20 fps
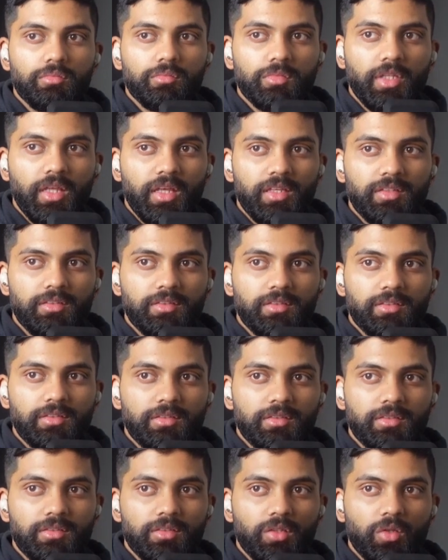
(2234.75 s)

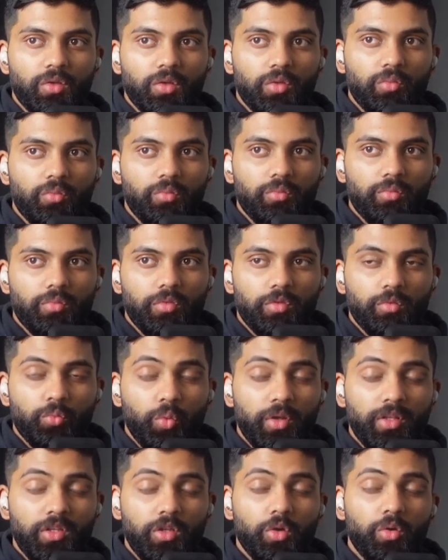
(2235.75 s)
there's
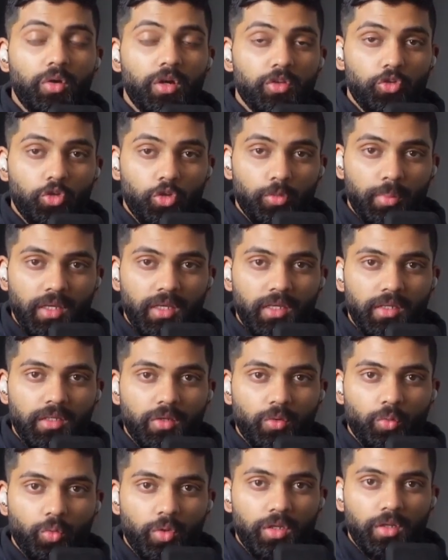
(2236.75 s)
when you're a newbie,
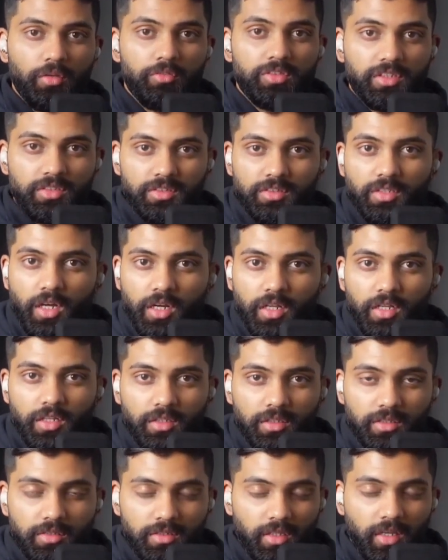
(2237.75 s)
when you're just
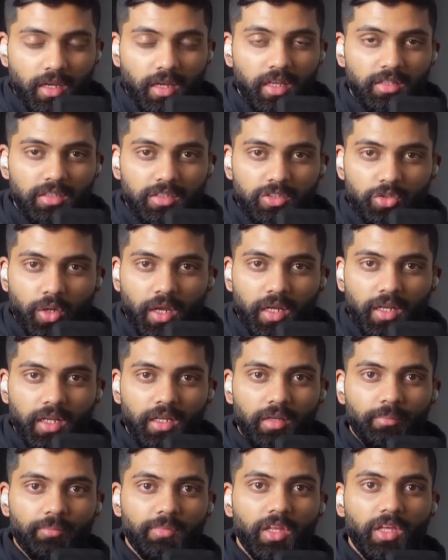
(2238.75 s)
starting to get into
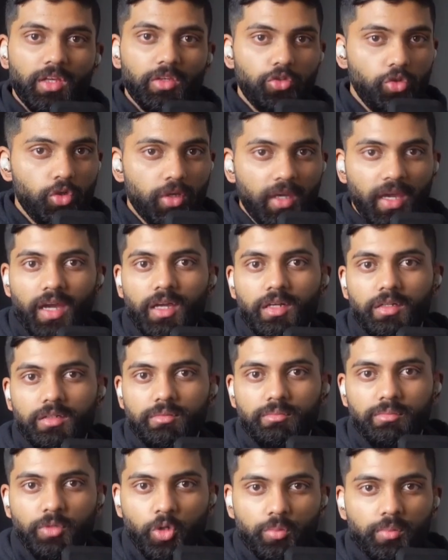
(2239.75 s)
training, you can
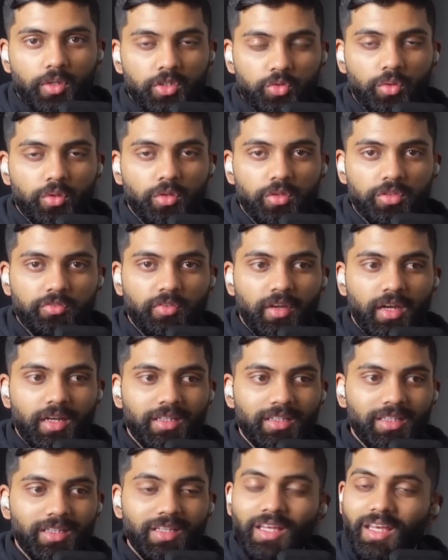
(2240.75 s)
build muscle and lose
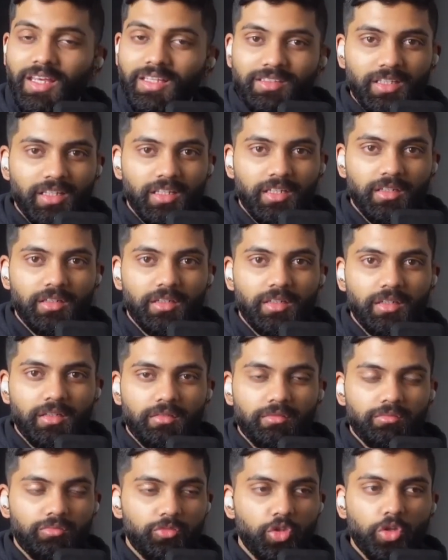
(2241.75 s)
fat easily.
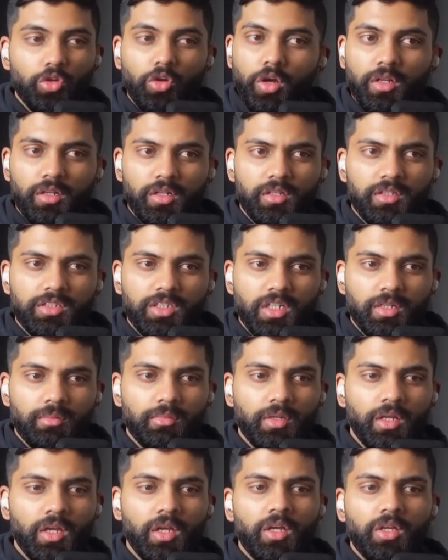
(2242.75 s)
You go to the
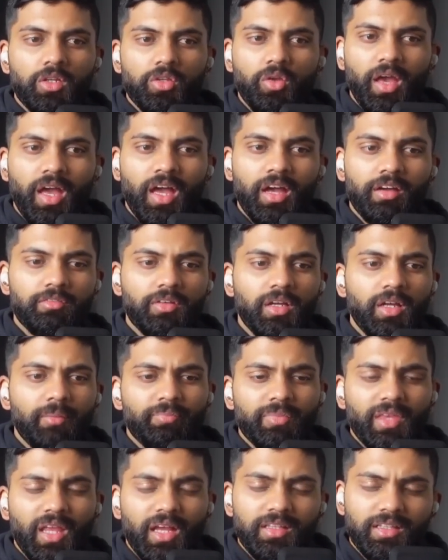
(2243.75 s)
gym, you have
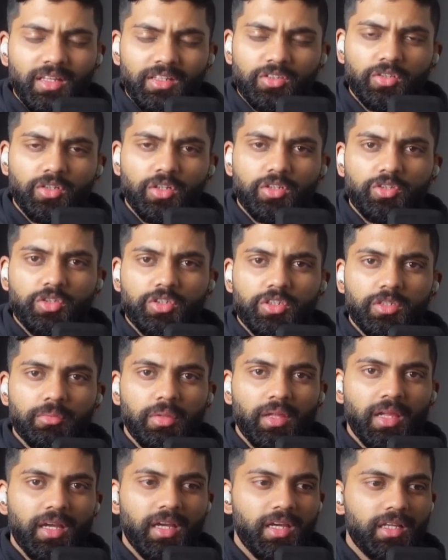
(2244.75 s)
a decent nutrition
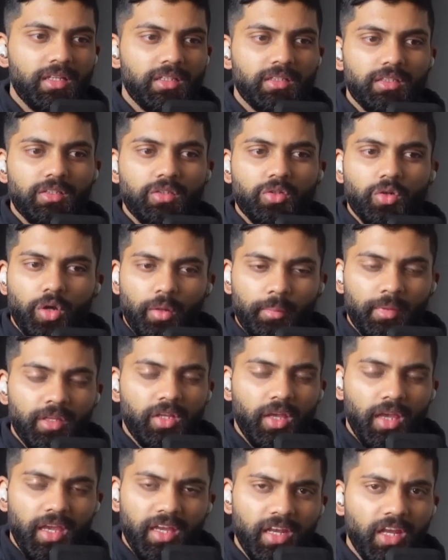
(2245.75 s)
plan, you're
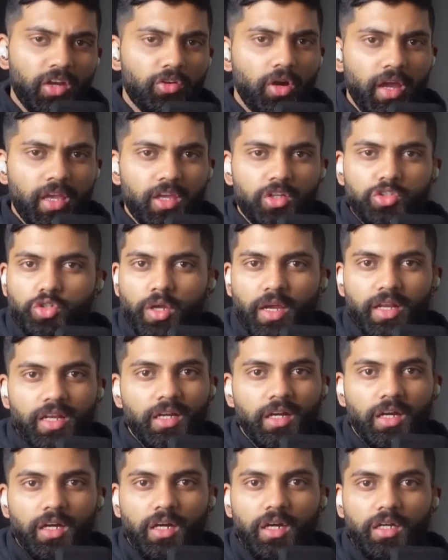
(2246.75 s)
eating right, you're
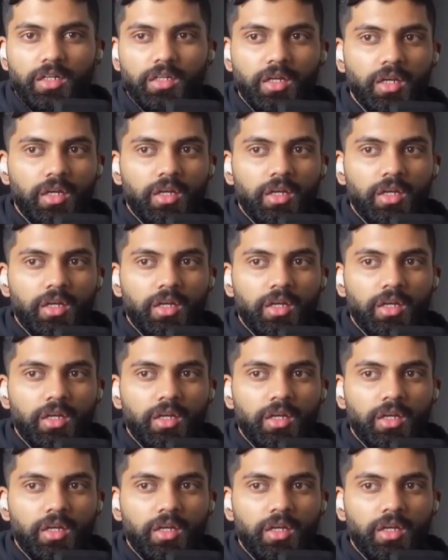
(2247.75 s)
training hard.